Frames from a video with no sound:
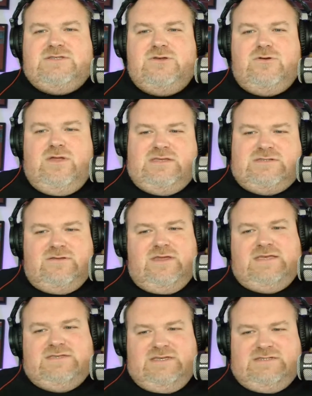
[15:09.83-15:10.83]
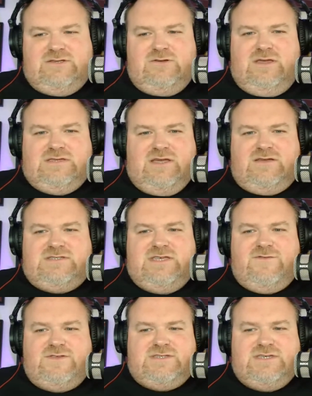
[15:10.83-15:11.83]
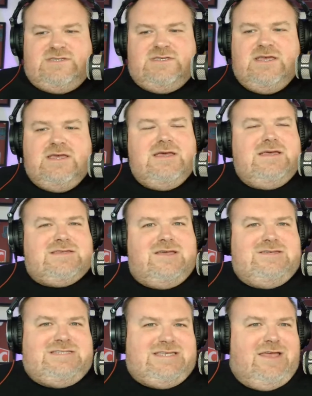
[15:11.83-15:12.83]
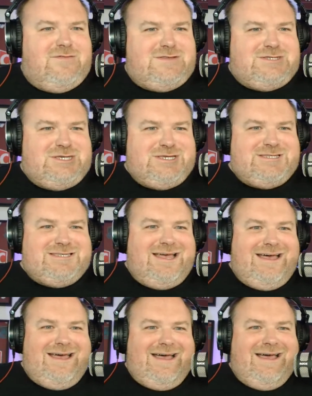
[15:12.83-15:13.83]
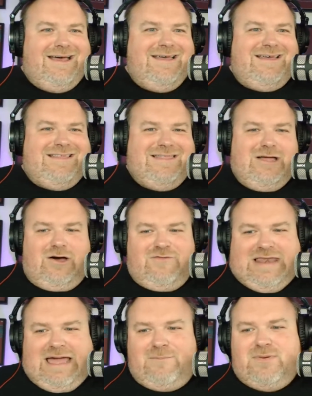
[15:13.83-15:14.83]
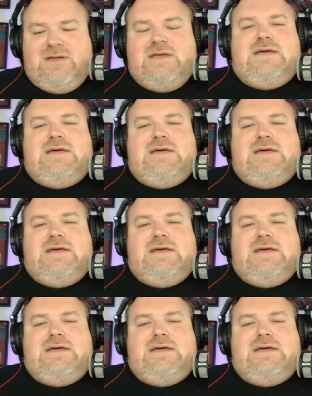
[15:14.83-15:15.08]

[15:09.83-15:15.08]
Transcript: do this. Let's go 70s. Okay, 70s lava lamp.